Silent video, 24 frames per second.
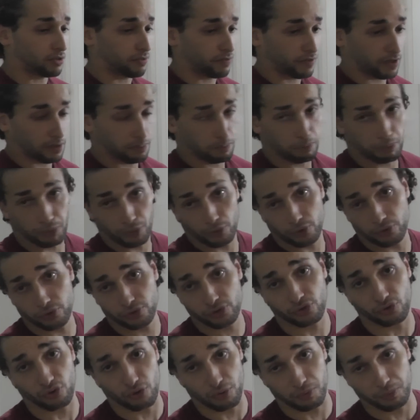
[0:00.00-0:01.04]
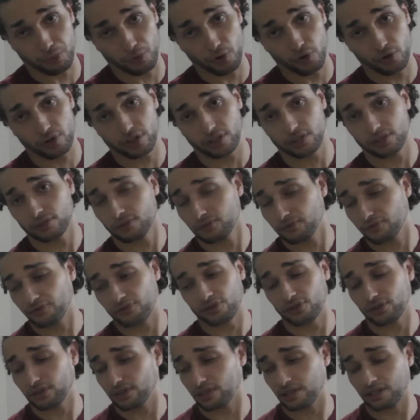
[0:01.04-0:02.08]
of a bruise or a broken
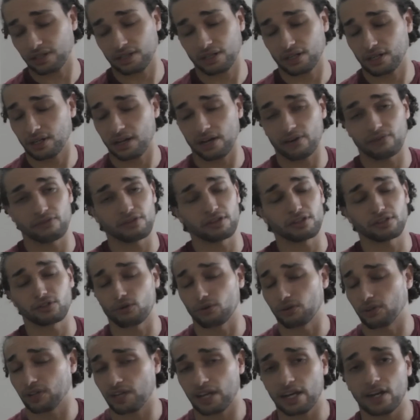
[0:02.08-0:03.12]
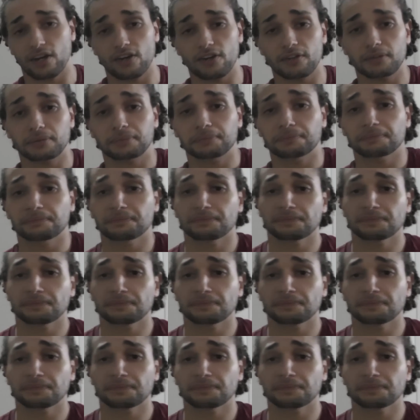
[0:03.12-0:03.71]
foot, I really don't care.